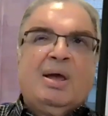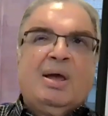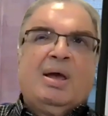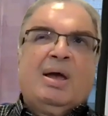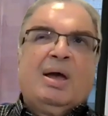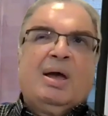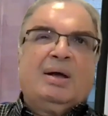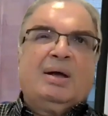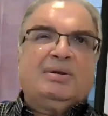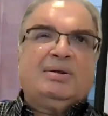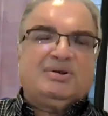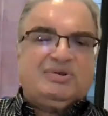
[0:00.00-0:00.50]

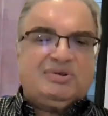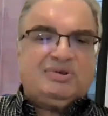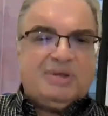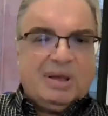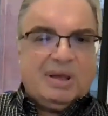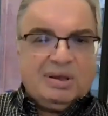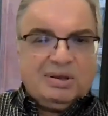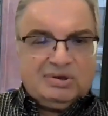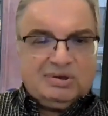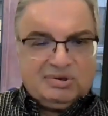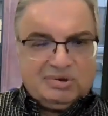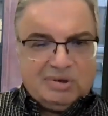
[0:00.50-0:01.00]
And
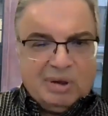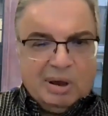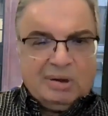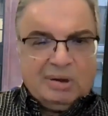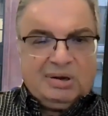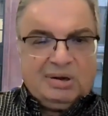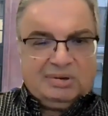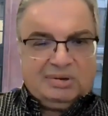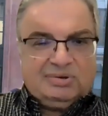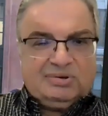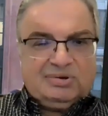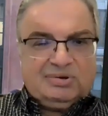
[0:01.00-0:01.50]
staying
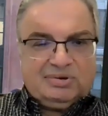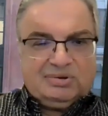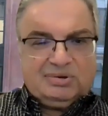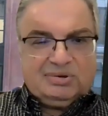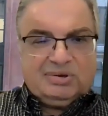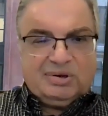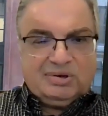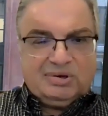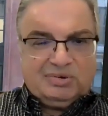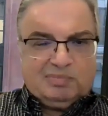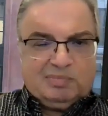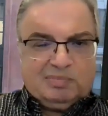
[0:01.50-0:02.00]
silent
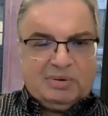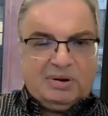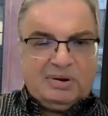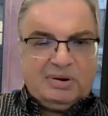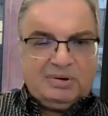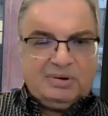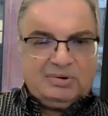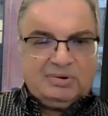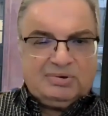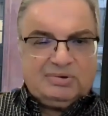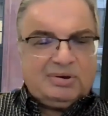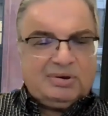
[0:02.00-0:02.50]
just
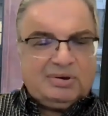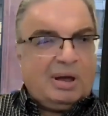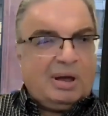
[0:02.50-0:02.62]
brings,